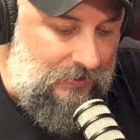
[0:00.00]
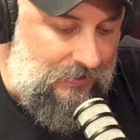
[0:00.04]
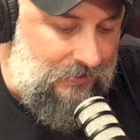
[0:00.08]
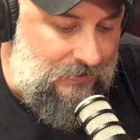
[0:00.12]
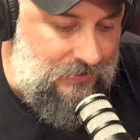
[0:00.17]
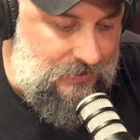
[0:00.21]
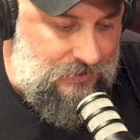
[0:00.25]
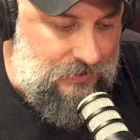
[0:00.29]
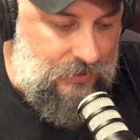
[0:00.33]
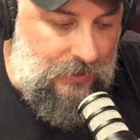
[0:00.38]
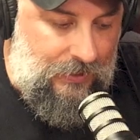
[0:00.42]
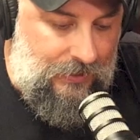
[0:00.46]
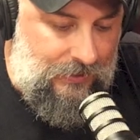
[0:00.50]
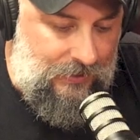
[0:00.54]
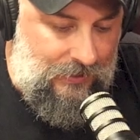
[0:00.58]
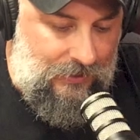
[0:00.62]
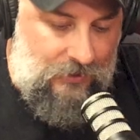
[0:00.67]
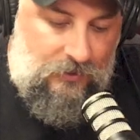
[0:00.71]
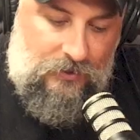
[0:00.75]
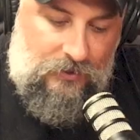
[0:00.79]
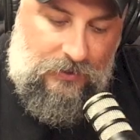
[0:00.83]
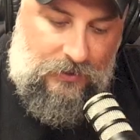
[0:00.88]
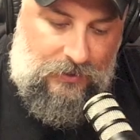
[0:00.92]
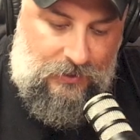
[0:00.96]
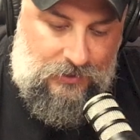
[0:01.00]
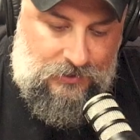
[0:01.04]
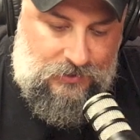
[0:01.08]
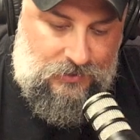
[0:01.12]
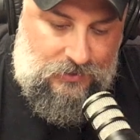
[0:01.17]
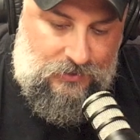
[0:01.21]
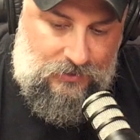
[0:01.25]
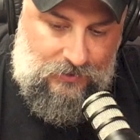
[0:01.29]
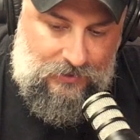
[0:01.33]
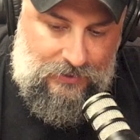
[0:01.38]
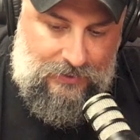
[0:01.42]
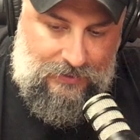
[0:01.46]
It is not a
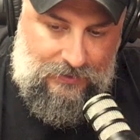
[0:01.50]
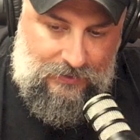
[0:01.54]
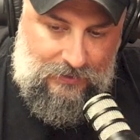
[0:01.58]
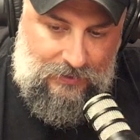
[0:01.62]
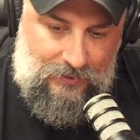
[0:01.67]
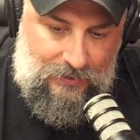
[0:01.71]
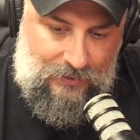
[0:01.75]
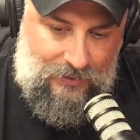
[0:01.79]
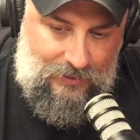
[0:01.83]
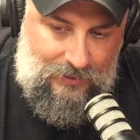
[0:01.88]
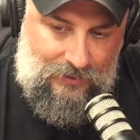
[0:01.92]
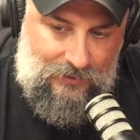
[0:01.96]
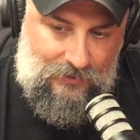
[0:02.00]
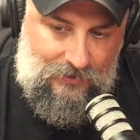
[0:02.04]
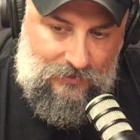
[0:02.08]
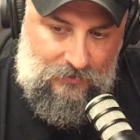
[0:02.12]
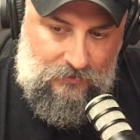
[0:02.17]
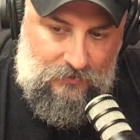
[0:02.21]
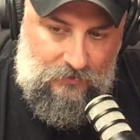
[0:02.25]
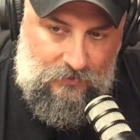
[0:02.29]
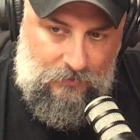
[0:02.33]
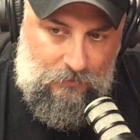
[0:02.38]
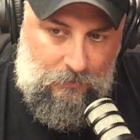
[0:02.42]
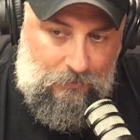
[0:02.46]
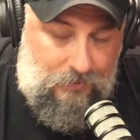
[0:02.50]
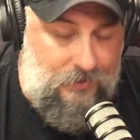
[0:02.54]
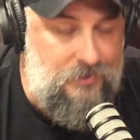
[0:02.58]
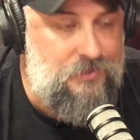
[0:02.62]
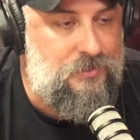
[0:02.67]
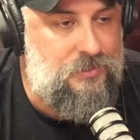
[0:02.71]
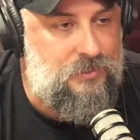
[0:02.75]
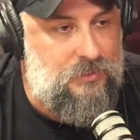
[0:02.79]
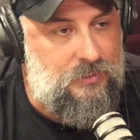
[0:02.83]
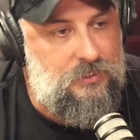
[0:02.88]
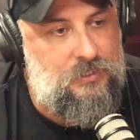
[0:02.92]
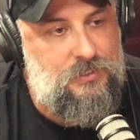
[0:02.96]
cost that a
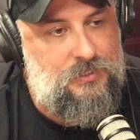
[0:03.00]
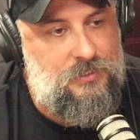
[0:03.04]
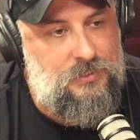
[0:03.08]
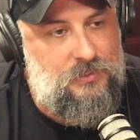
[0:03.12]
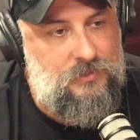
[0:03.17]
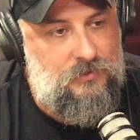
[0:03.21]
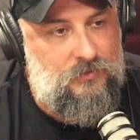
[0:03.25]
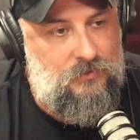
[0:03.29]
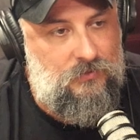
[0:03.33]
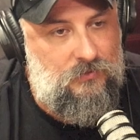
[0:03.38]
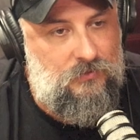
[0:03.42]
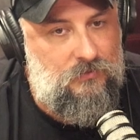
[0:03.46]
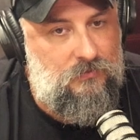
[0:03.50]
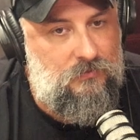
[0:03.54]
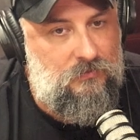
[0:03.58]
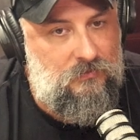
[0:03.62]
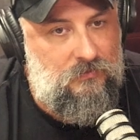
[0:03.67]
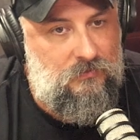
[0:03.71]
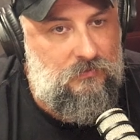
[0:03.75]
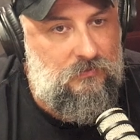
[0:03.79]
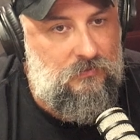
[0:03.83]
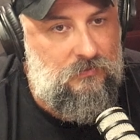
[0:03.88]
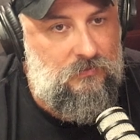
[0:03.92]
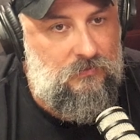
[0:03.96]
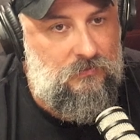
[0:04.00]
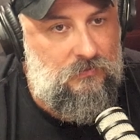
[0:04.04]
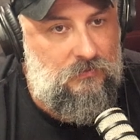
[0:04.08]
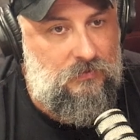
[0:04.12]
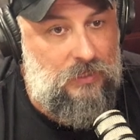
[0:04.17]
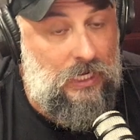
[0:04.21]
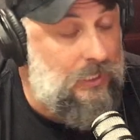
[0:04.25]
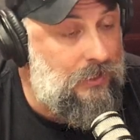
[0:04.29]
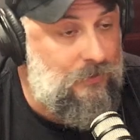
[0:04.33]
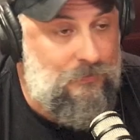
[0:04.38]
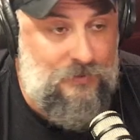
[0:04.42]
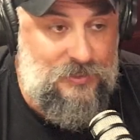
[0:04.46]
business,
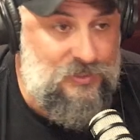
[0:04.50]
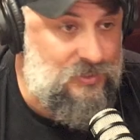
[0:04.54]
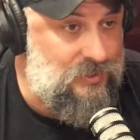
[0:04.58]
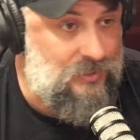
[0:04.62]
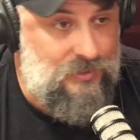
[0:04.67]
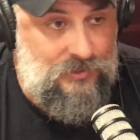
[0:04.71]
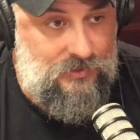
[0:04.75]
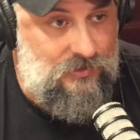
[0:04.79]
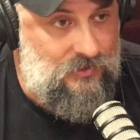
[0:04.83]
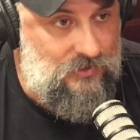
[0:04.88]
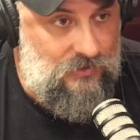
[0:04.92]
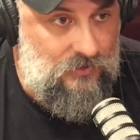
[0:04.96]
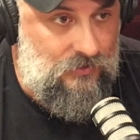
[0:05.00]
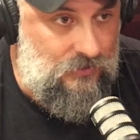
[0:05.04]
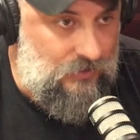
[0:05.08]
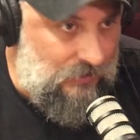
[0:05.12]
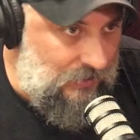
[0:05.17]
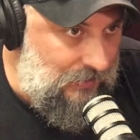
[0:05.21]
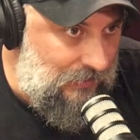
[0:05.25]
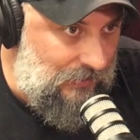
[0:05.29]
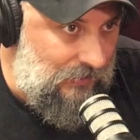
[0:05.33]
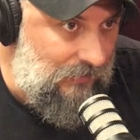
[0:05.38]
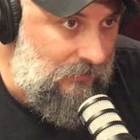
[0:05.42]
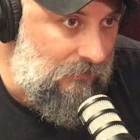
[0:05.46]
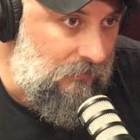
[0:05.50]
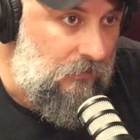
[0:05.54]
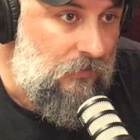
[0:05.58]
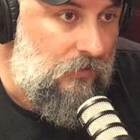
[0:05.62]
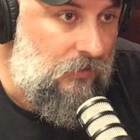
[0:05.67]
any business, can eat.